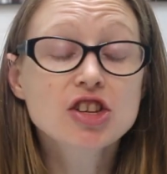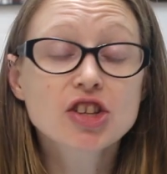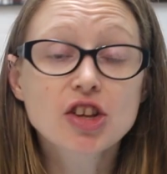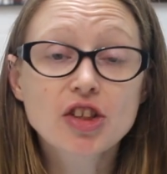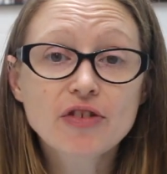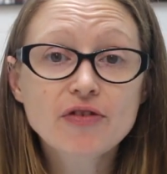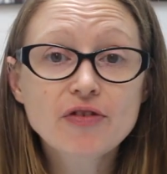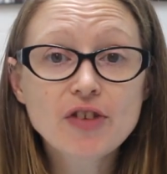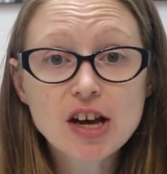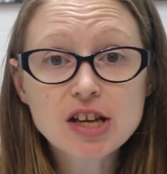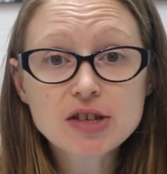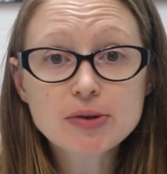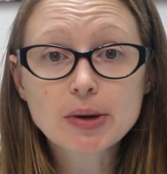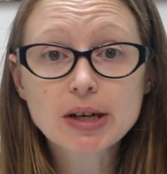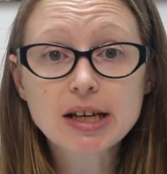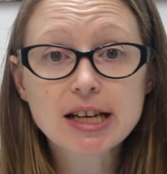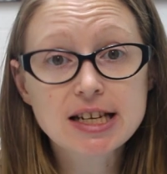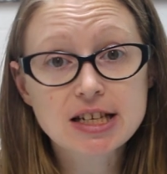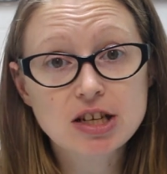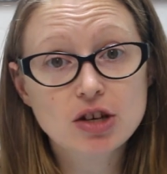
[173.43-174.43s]
So the first
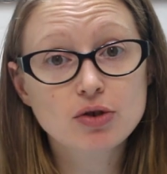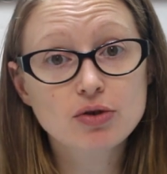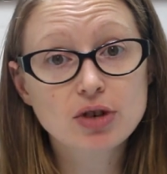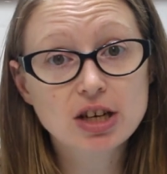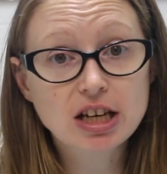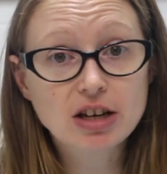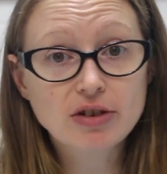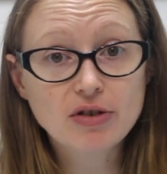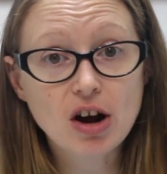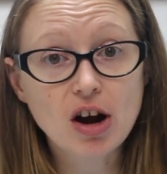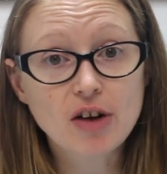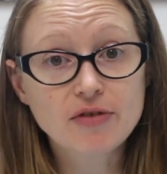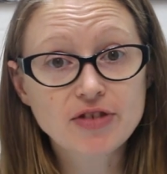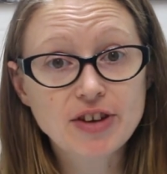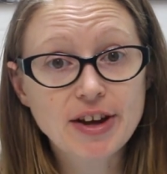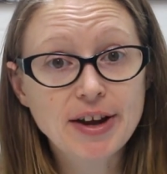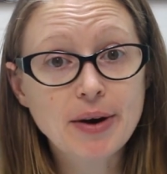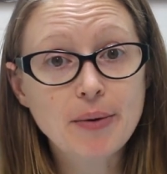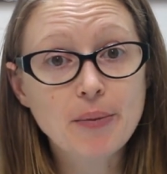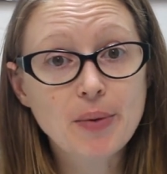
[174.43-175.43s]
one is Cricut
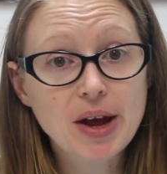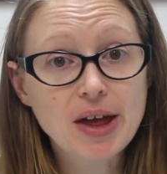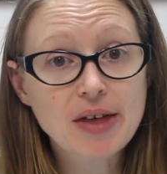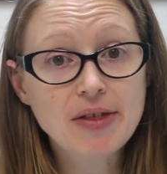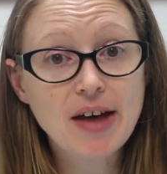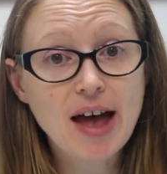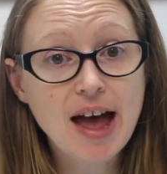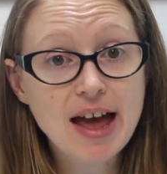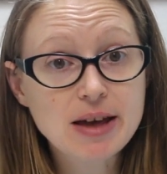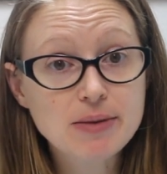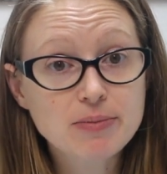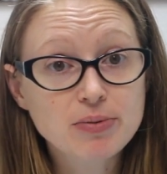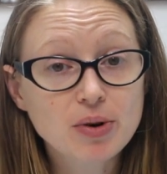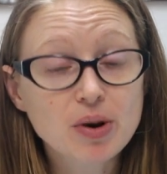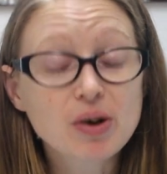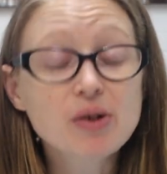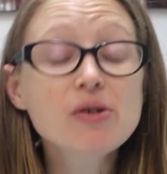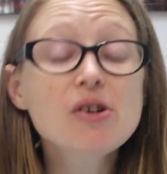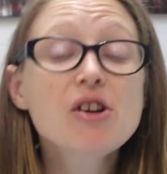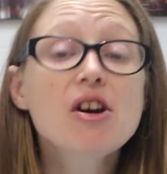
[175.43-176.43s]
Crafting with
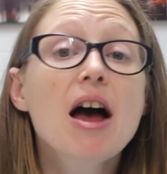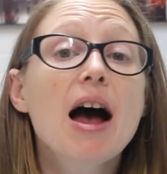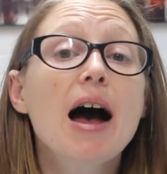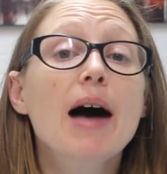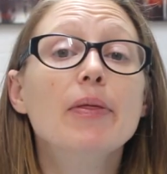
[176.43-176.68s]
April,